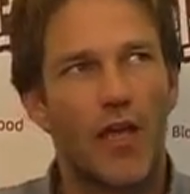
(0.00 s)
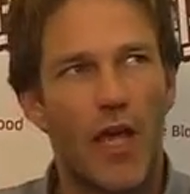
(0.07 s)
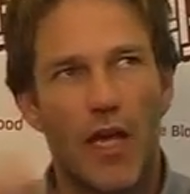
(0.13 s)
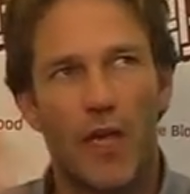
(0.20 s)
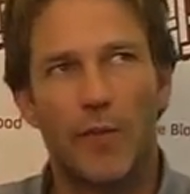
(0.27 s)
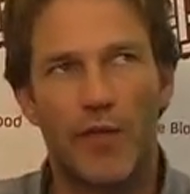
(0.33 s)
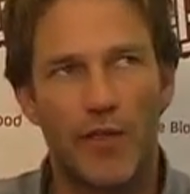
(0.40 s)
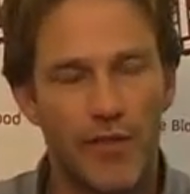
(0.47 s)

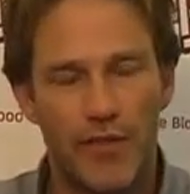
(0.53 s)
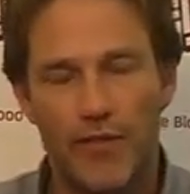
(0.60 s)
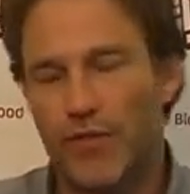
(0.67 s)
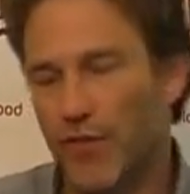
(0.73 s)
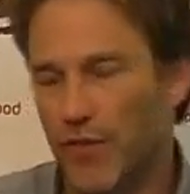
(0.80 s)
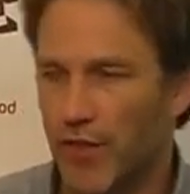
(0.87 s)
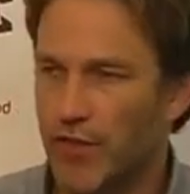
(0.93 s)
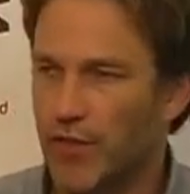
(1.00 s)
element
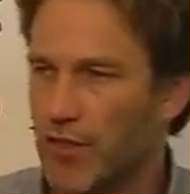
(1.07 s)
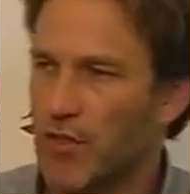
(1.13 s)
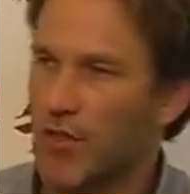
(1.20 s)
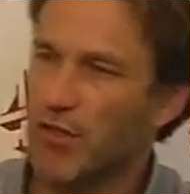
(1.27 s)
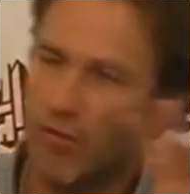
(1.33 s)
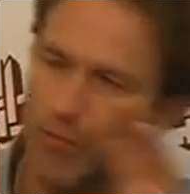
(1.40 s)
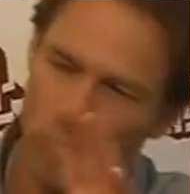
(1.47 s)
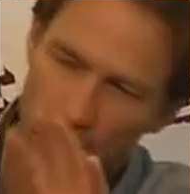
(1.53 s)
that
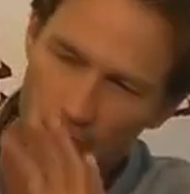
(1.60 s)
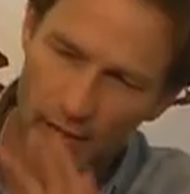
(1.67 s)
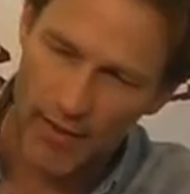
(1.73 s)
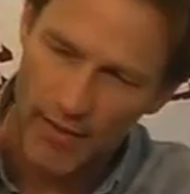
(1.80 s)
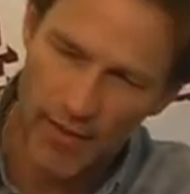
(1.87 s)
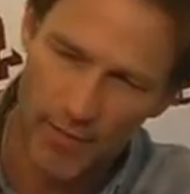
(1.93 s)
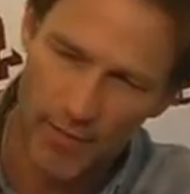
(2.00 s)
makes